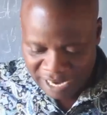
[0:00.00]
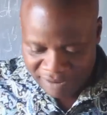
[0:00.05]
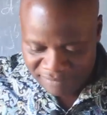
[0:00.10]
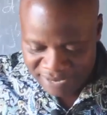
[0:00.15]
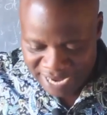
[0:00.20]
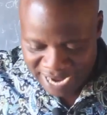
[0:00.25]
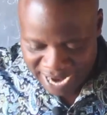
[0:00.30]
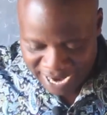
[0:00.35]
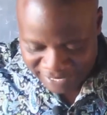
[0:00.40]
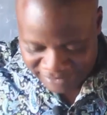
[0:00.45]

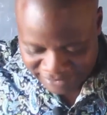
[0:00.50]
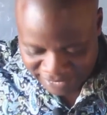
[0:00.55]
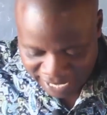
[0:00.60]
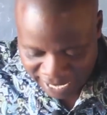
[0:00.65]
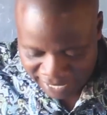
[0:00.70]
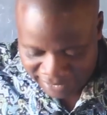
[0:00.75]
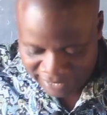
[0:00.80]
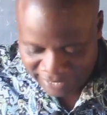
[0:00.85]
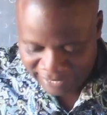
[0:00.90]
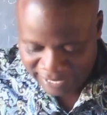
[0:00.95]
served as
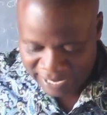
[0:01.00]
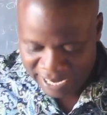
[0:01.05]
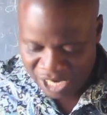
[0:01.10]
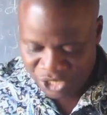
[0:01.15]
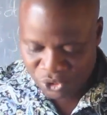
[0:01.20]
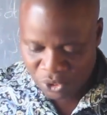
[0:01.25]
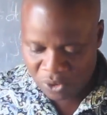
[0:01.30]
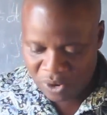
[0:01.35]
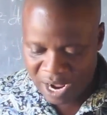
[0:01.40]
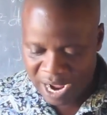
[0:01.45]
an
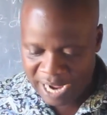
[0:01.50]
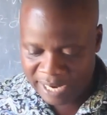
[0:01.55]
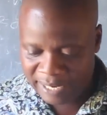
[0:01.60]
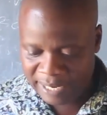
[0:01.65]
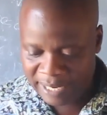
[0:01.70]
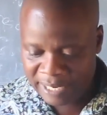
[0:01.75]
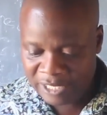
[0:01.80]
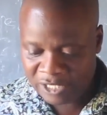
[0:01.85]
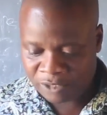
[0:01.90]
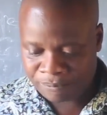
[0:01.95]
intellectual
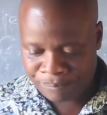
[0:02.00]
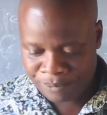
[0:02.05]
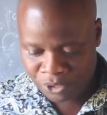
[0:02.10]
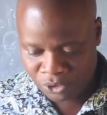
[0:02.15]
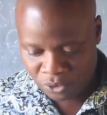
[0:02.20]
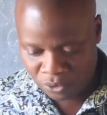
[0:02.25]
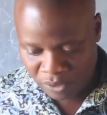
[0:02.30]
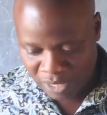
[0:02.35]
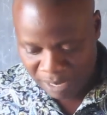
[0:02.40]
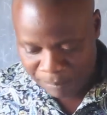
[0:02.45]
and
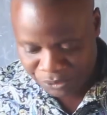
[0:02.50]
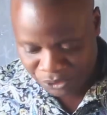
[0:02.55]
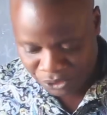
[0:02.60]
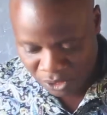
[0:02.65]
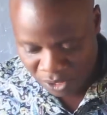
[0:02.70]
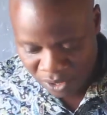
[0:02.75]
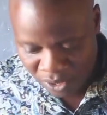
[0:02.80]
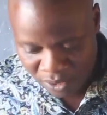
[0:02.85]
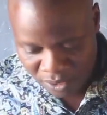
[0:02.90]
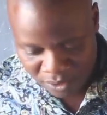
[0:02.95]
spiritual
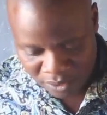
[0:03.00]
capital.